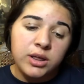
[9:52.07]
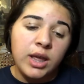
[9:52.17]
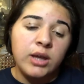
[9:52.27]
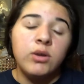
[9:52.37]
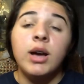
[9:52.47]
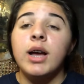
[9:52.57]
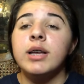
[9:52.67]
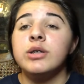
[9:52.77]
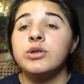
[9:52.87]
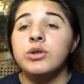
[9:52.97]
Thank you
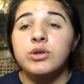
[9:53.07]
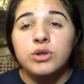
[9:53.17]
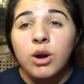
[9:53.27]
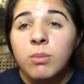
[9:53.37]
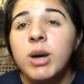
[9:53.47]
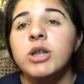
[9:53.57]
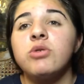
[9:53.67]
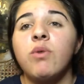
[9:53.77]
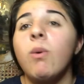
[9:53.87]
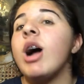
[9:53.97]
guys so much
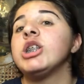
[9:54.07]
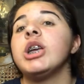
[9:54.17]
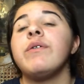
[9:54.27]
for watching.